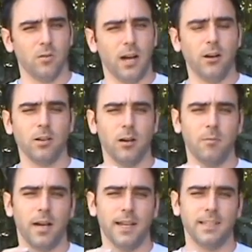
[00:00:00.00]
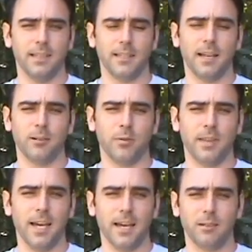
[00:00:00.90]
how come I can ignite it
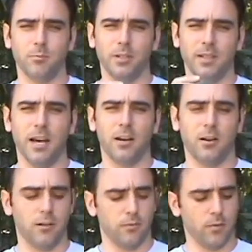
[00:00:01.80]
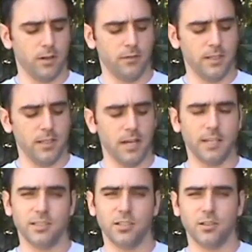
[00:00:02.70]
with that, but not off one of the
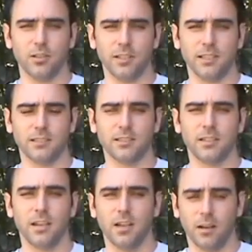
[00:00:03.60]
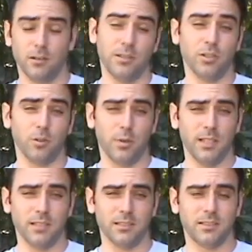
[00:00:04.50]
uh, digital ins, or digital
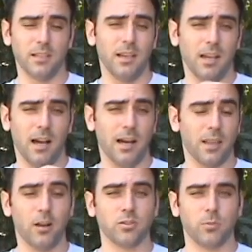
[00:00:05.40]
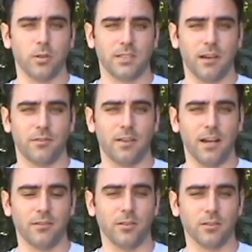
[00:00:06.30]
pins, uh, that also puts out
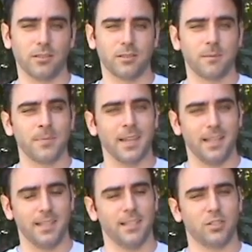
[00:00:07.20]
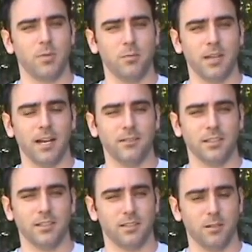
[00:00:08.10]
5 volts? And the answer may be
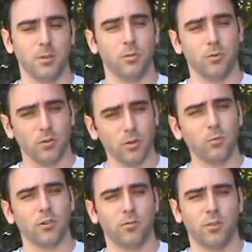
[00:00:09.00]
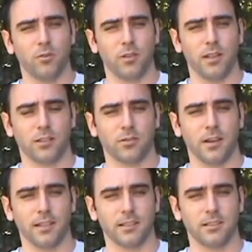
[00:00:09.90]
obvious to some people who are a little more familiar with
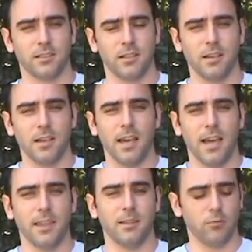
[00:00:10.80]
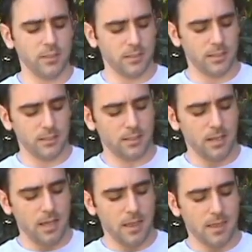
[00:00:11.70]
electronics. And the reason is
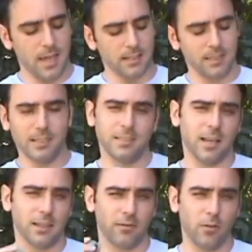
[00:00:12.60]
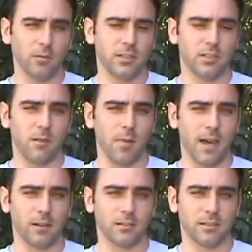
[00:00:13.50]
that it's not the voltage that
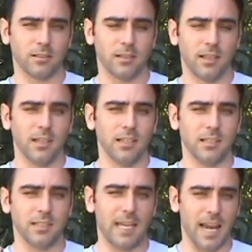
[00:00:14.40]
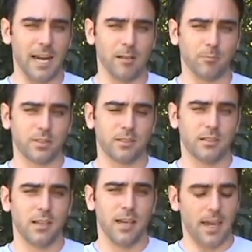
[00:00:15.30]
matters, it's the
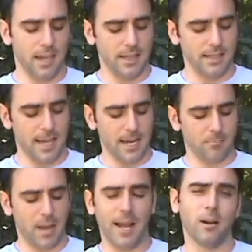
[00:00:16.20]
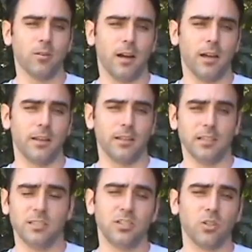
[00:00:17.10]
amps. And the amp out on
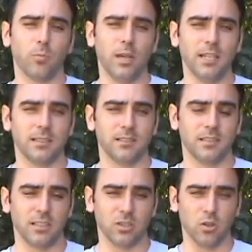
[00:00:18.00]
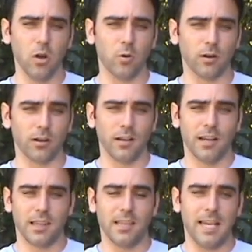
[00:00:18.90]
the digital pins is lower
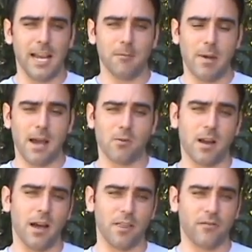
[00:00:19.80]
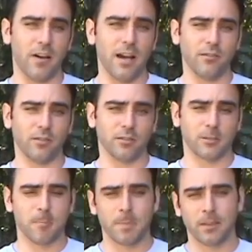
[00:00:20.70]
than the amp out on the 5
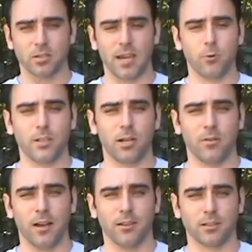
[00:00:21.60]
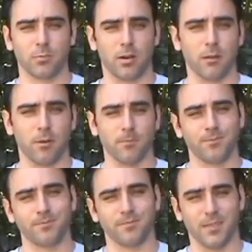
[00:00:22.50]
volt. So how do we get around this problem?
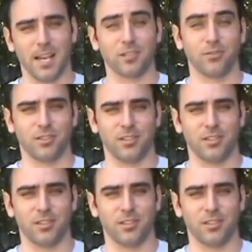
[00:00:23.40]
The answer is